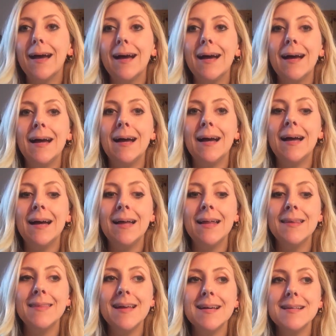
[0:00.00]

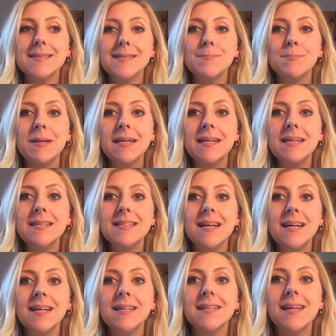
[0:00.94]
And that's me
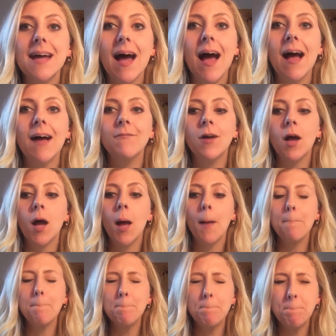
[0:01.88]
done. Have
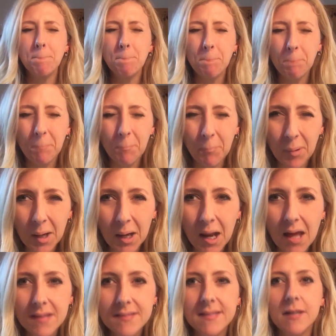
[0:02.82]
a
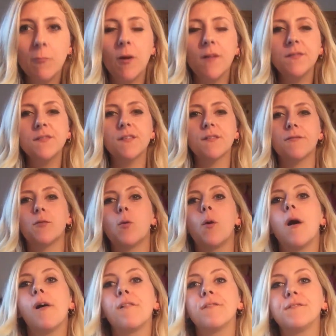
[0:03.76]
bloody
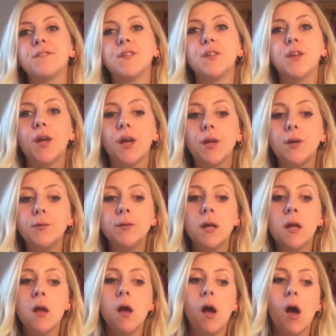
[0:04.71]
wonderful
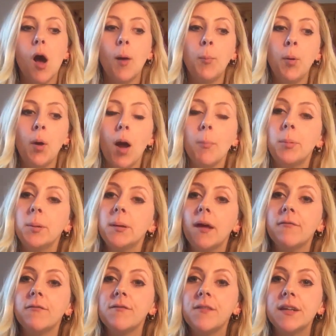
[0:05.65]
afternoon. I'll put up
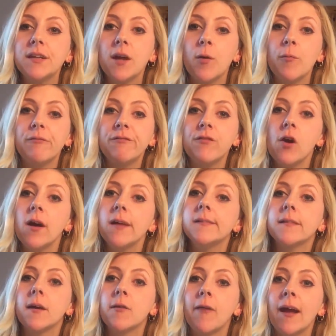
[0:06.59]
another video on
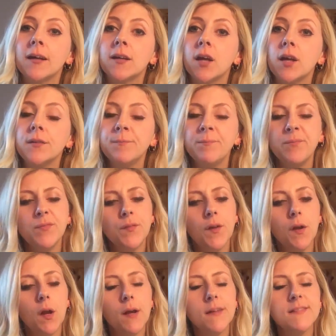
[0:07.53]
Friday, I reckon.
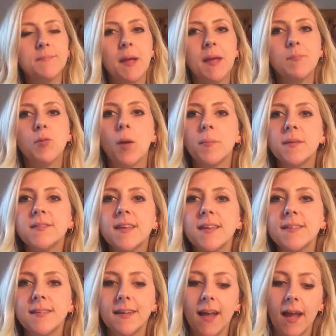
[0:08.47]
Don't like to make
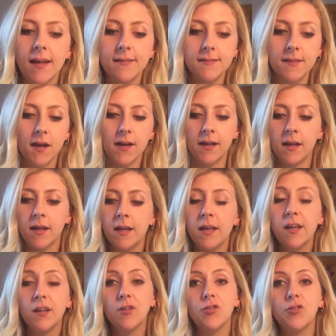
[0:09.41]
promises in case I
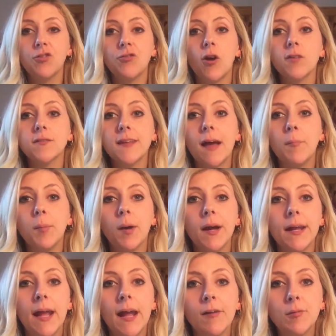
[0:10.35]
get struck down
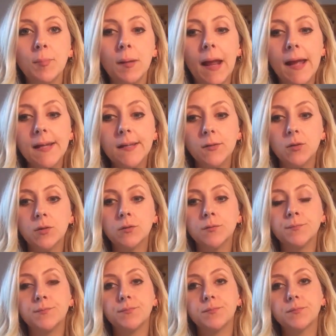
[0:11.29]
by an aeroplane
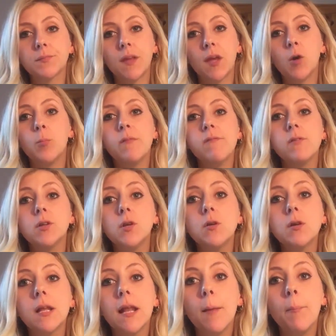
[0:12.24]
or killed with a
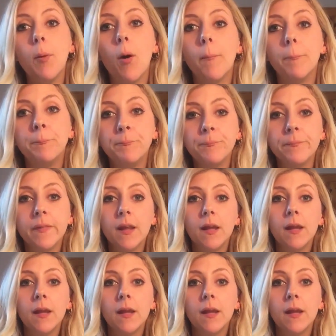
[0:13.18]
nuclear bomb.